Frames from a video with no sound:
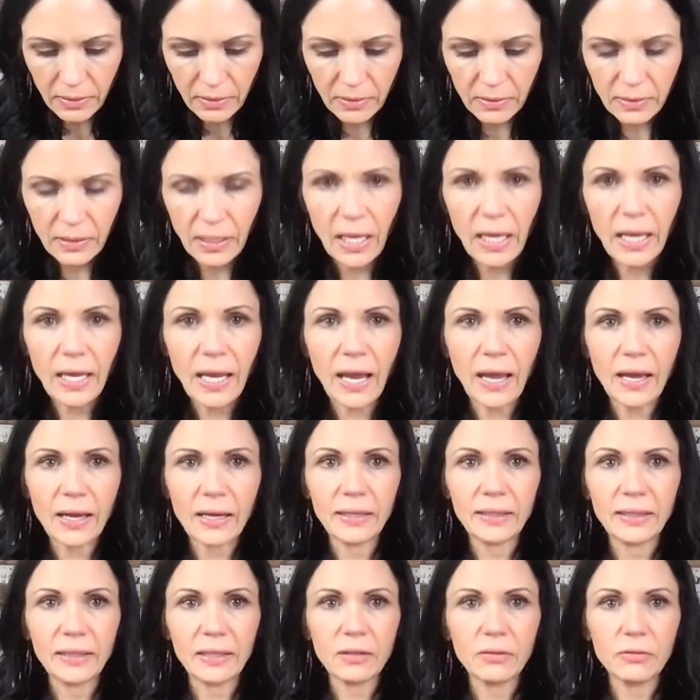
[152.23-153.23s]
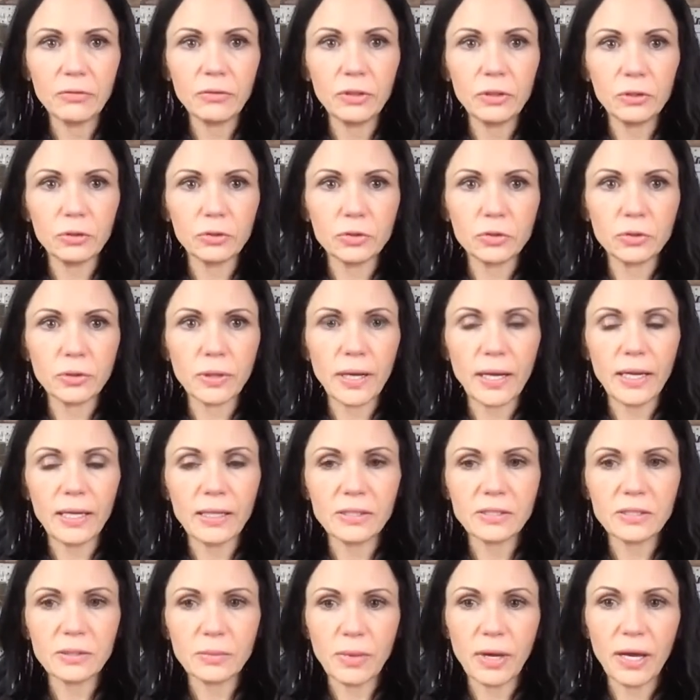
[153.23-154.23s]
they give your
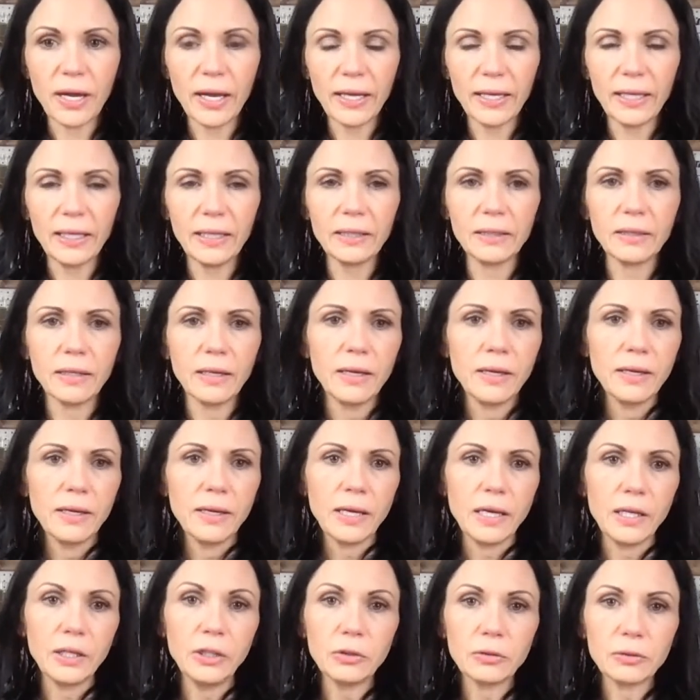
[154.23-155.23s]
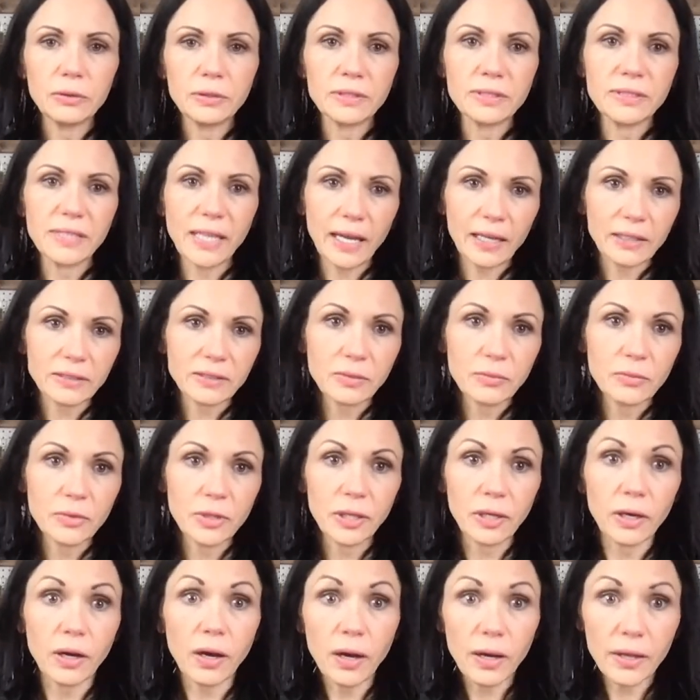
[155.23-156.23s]
tray some height and you can stack
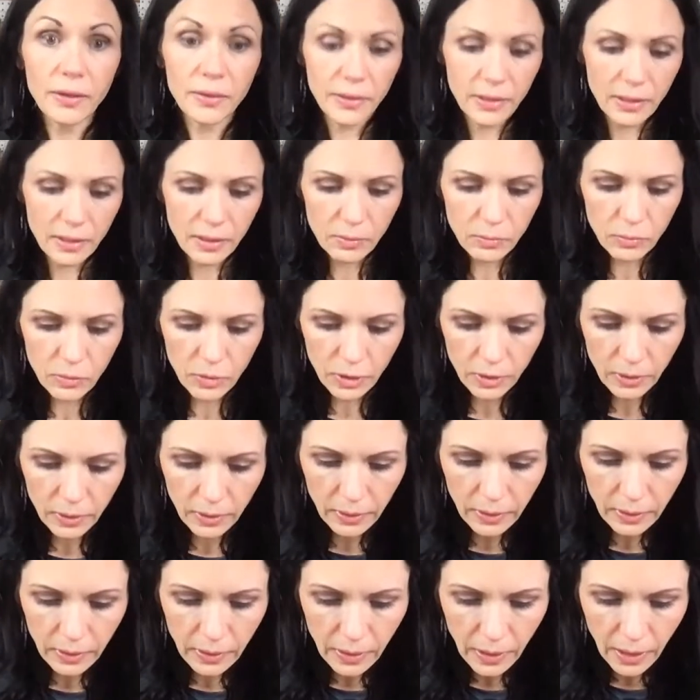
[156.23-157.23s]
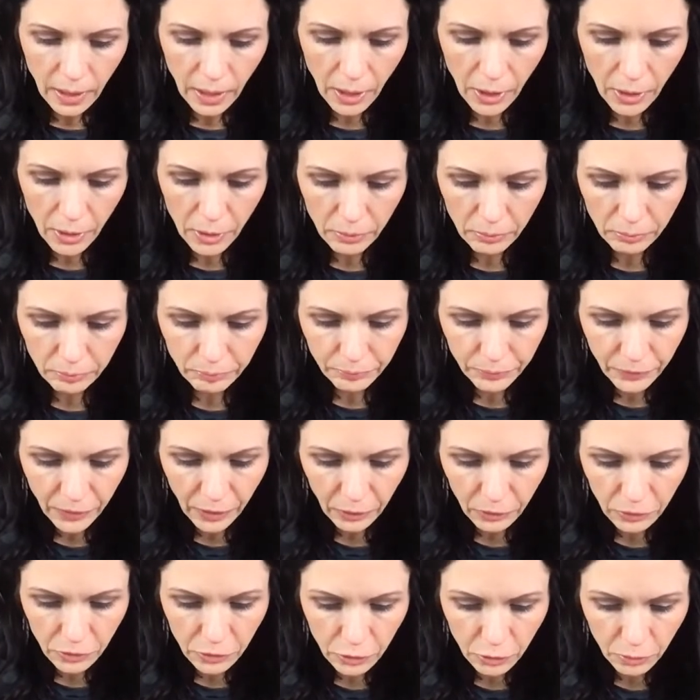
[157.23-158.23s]
something on them. Um,
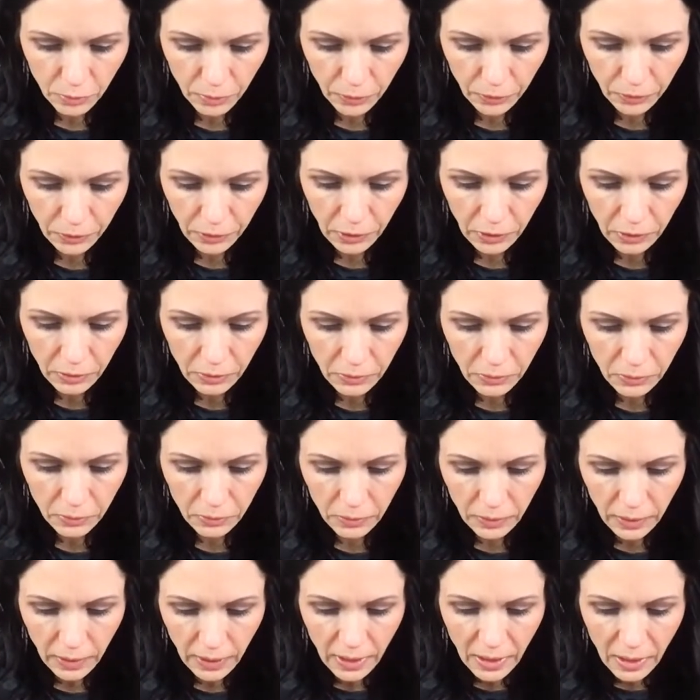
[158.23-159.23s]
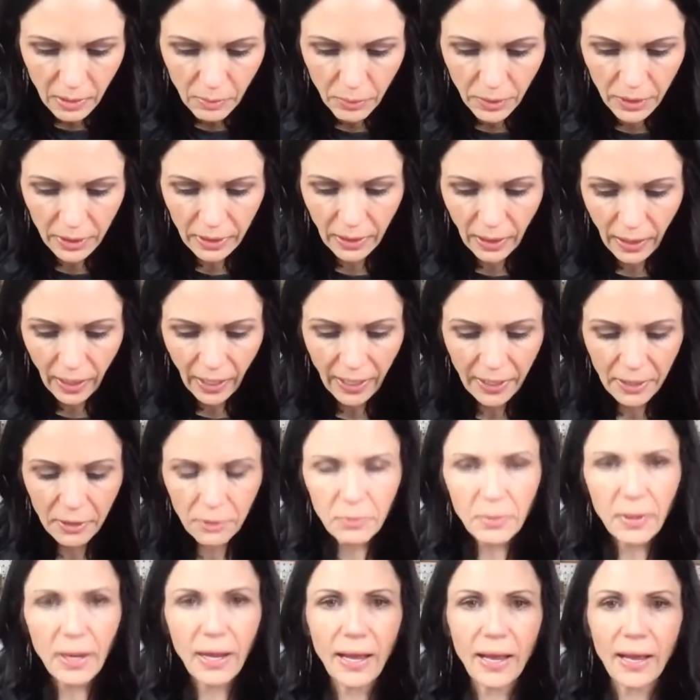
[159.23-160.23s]
they're super cute, but I
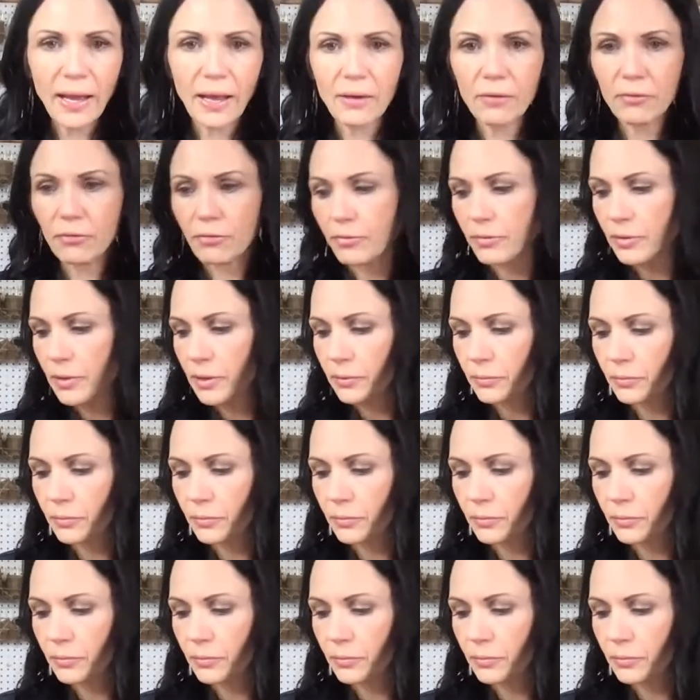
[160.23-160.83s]
don't have,